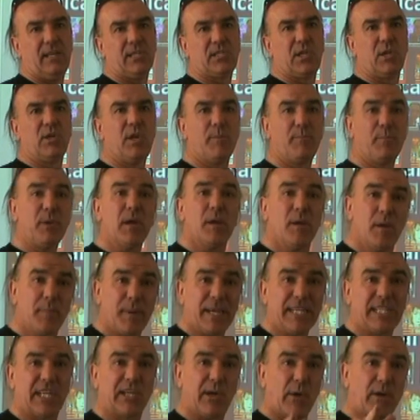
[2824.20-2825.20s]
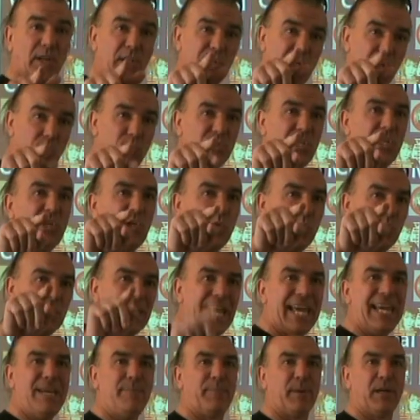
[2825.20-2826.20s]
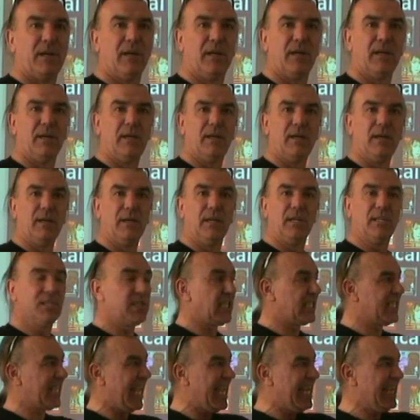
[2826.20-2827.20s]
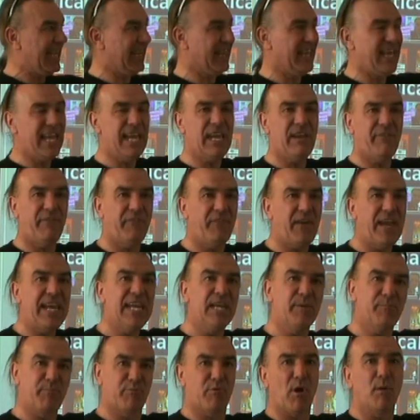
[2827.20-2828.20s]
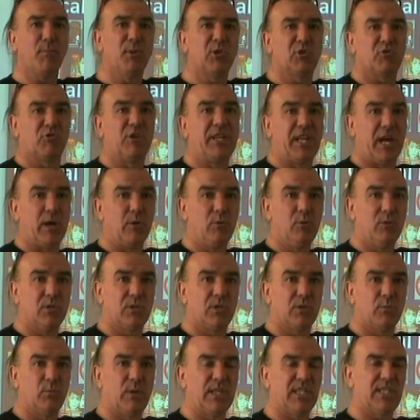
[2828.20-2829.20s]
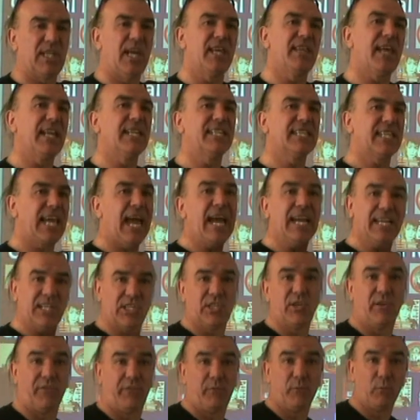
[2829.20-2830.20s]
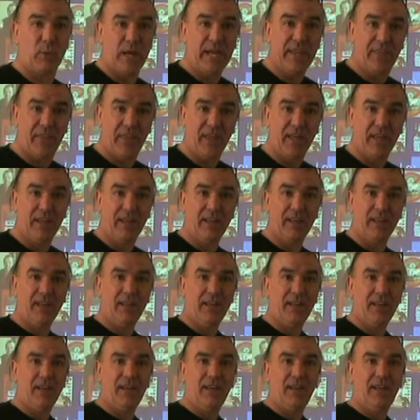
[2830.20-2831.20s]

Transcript: So you're basically going and using your labour to take their fake promissory notes, which they then tax you with,